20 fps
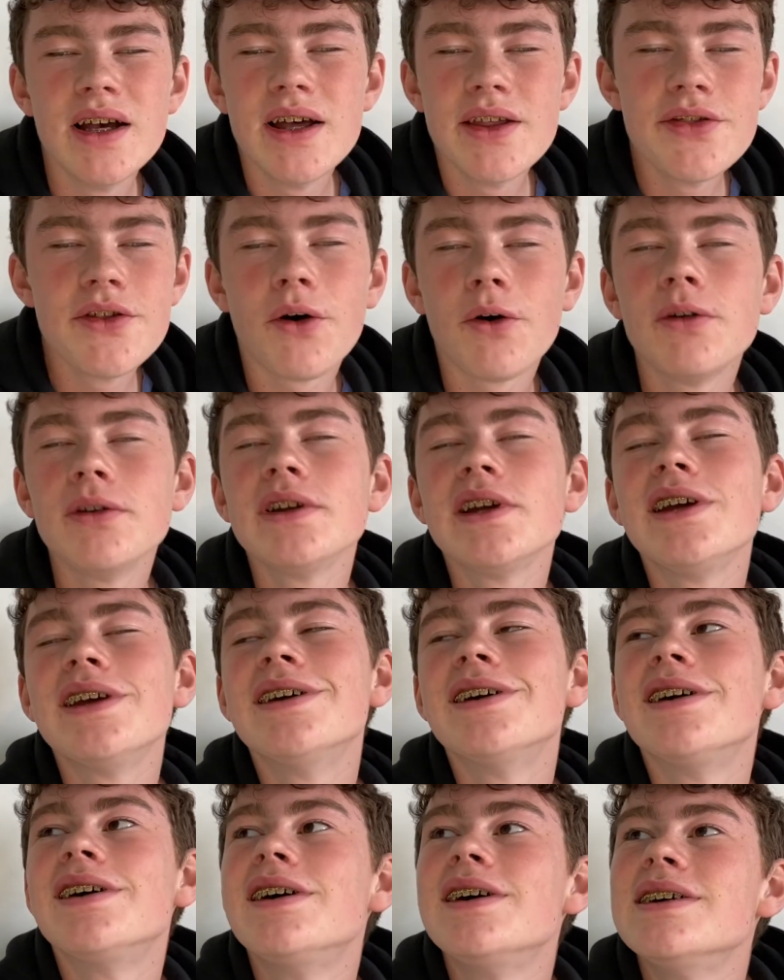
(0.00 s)
The
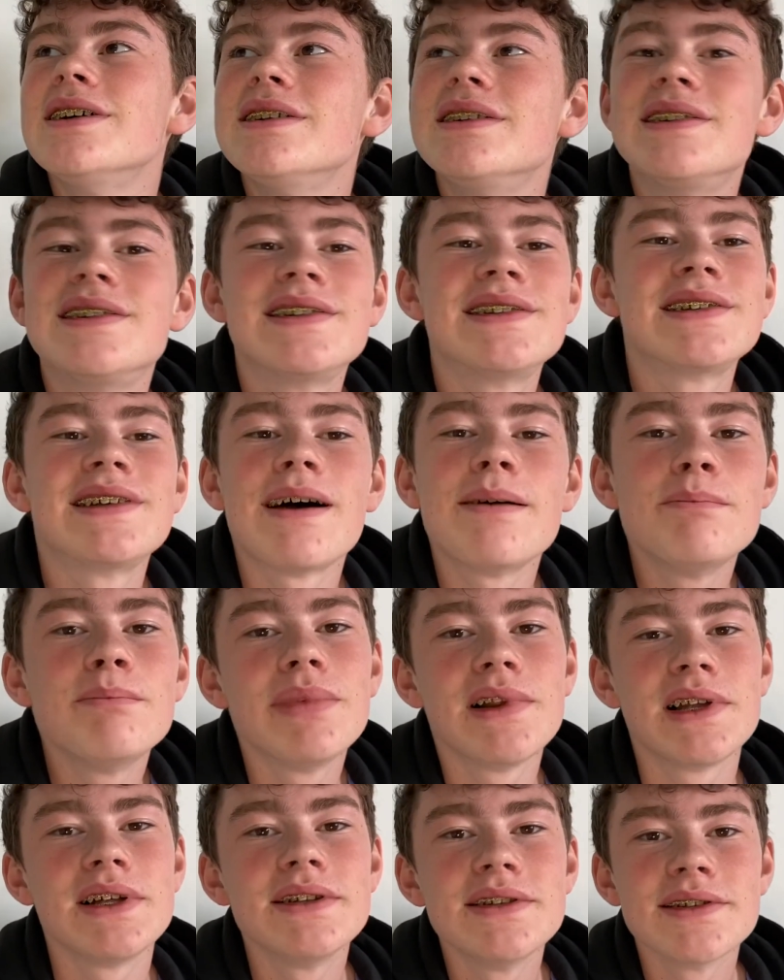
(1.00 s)
only
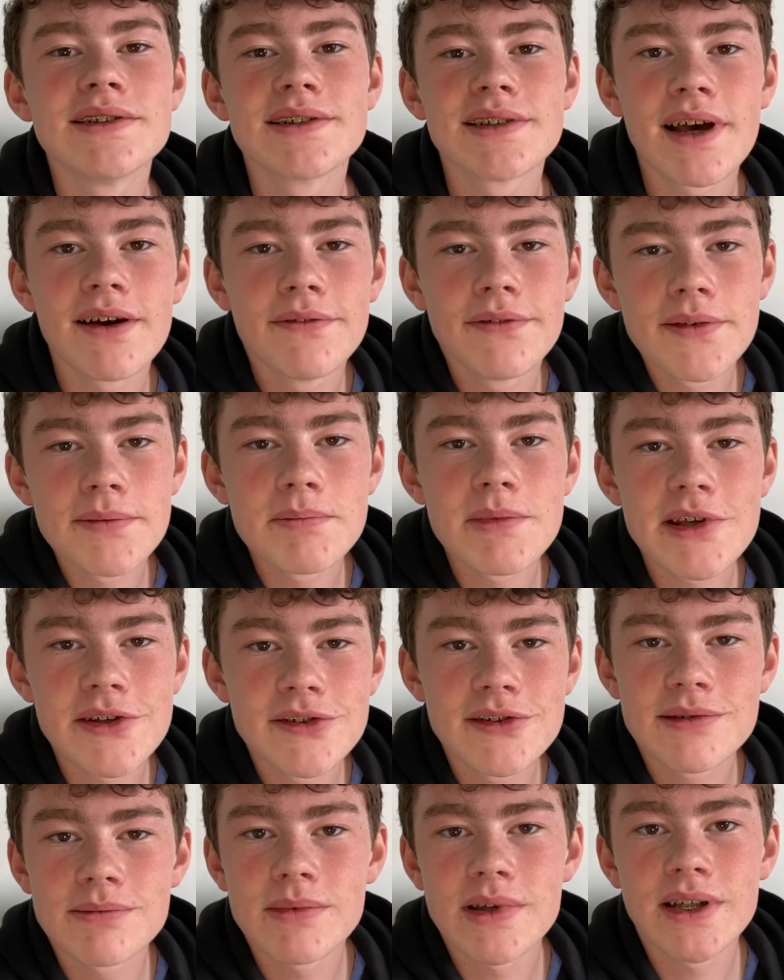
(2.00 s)
semblance of
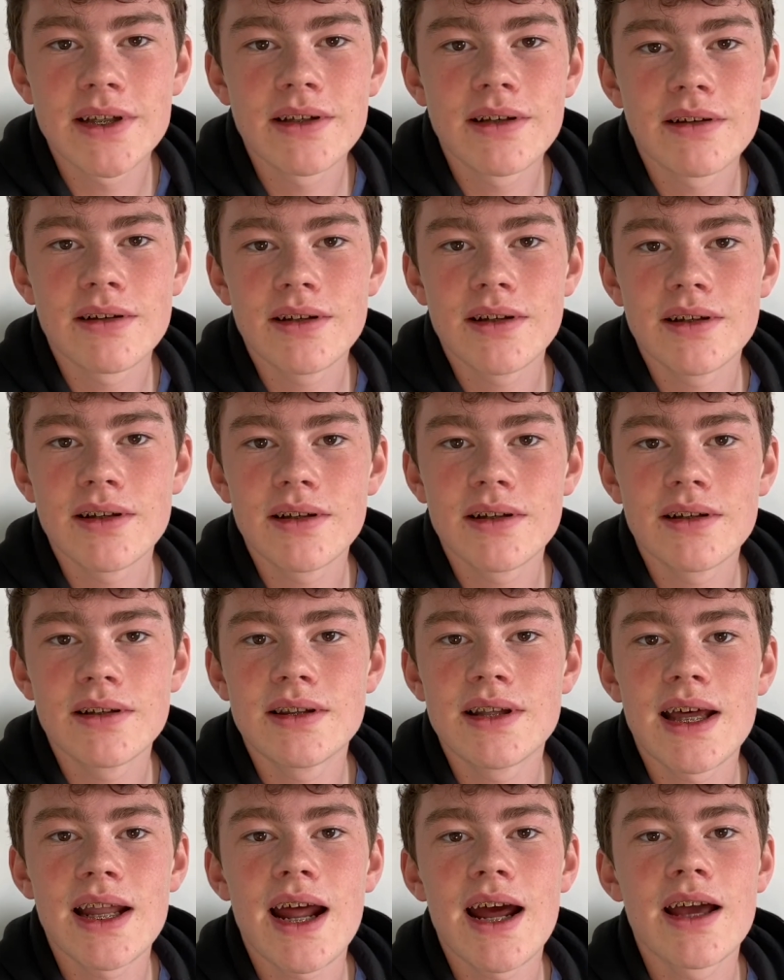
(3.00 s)
amusement
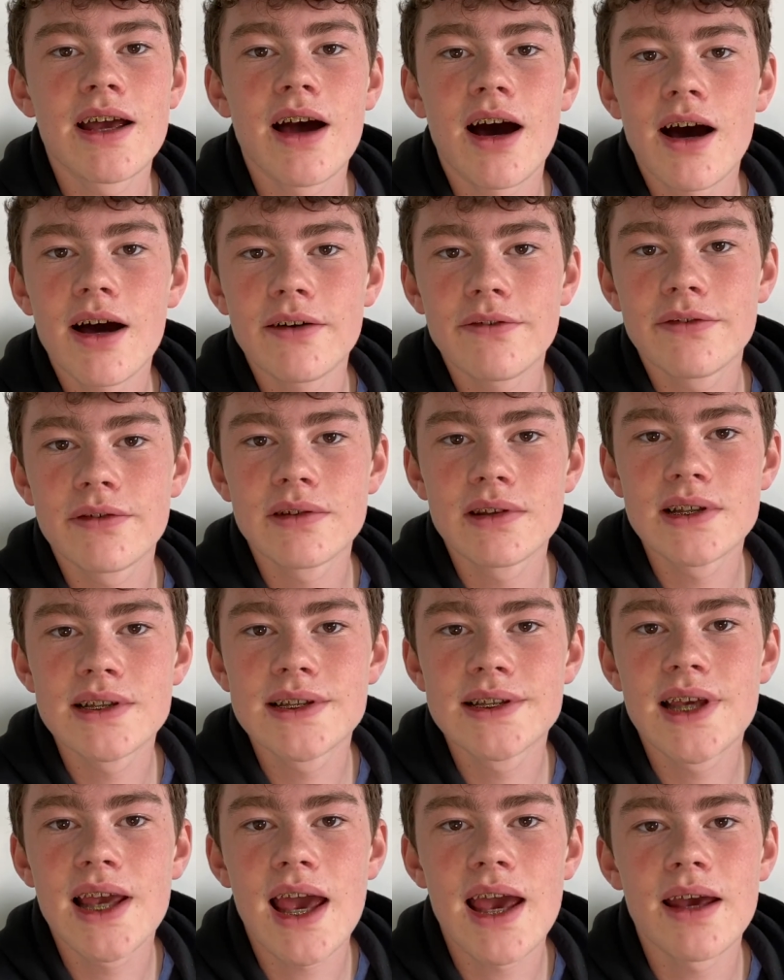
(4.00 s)
that I got from this
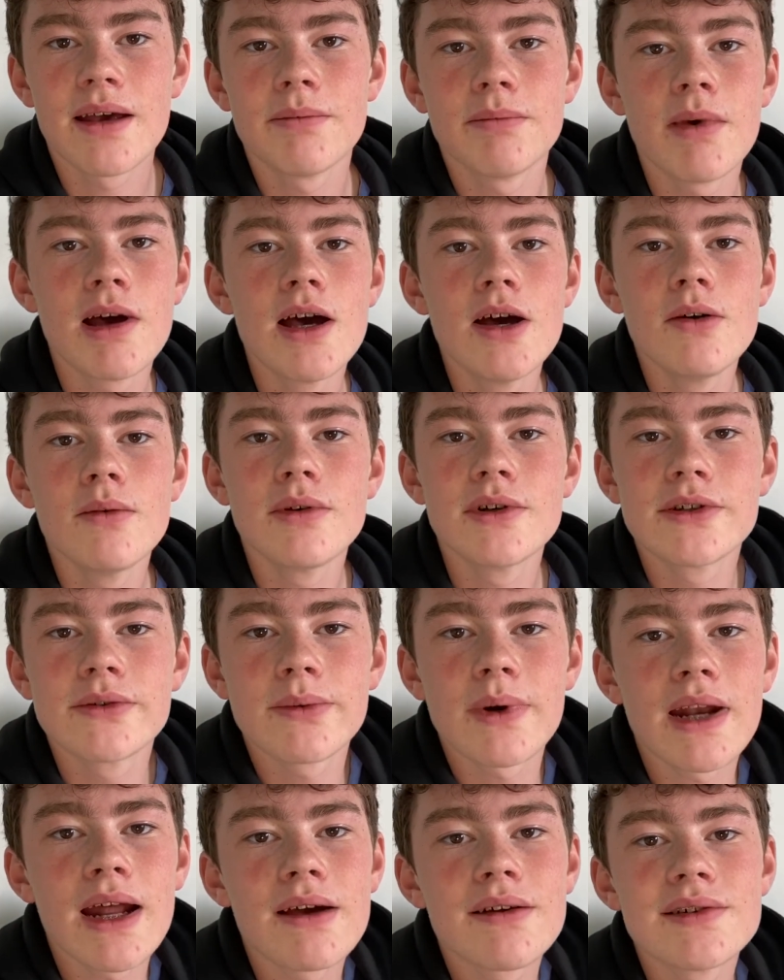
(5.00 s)
game was
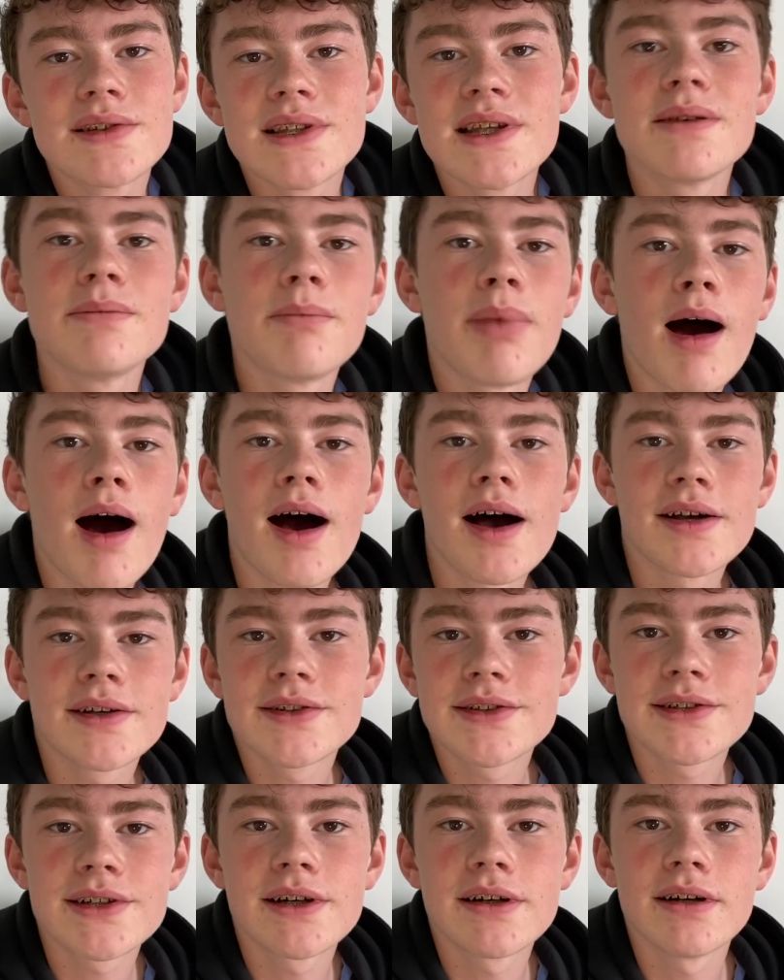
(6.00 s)
when I was the
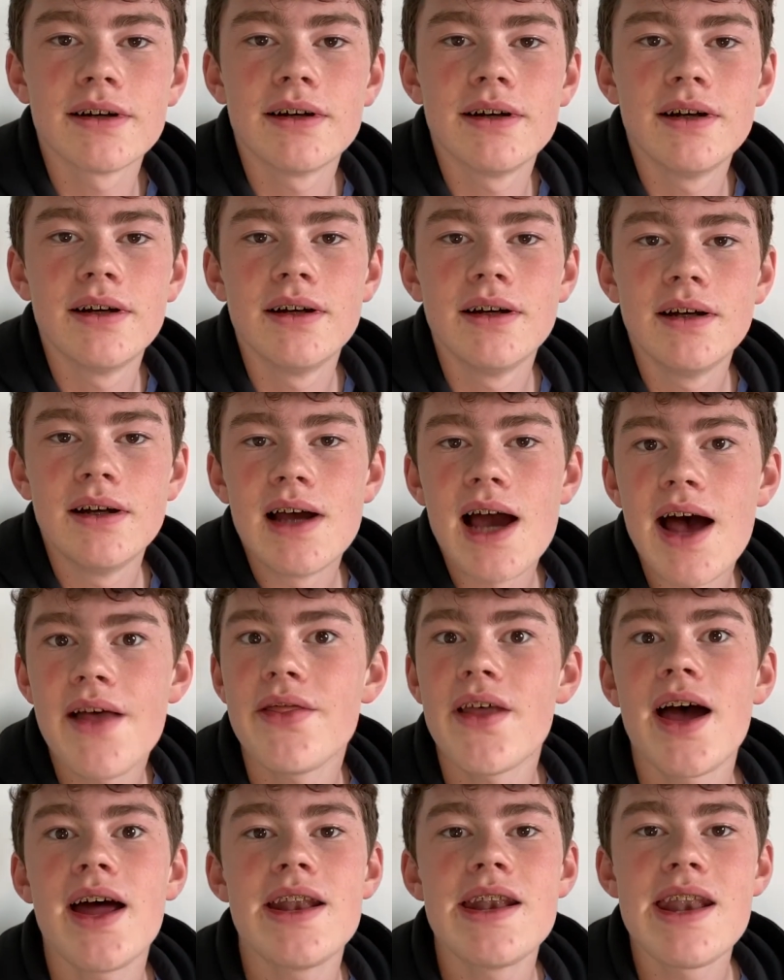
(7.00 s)
imposter. And
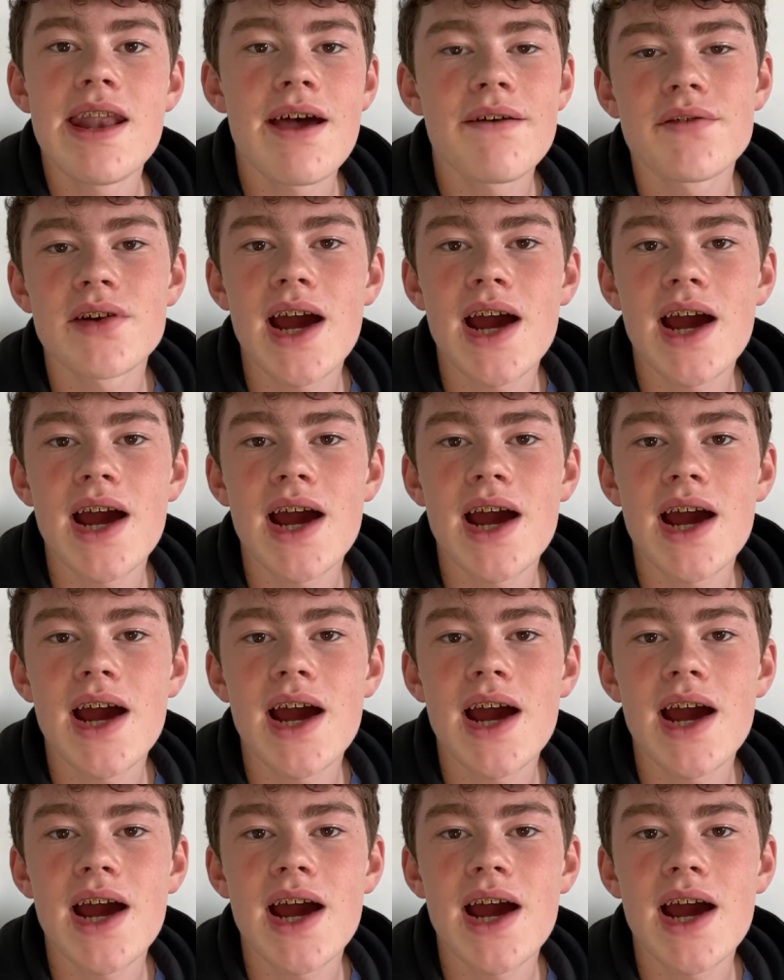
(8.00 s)
that never